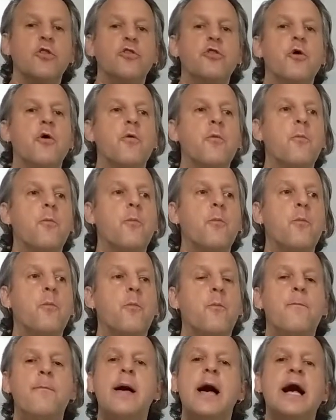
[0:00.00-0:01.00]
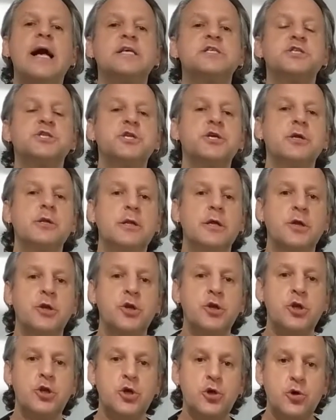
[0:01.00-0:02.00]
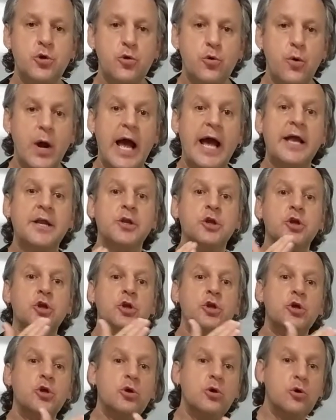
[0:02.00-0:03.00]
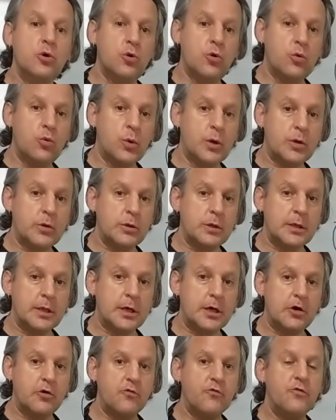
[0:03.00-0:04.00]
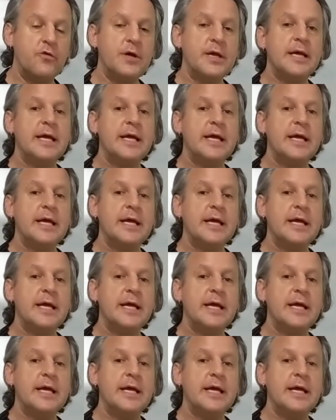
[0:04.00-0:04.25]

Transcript: the masculine you and you will love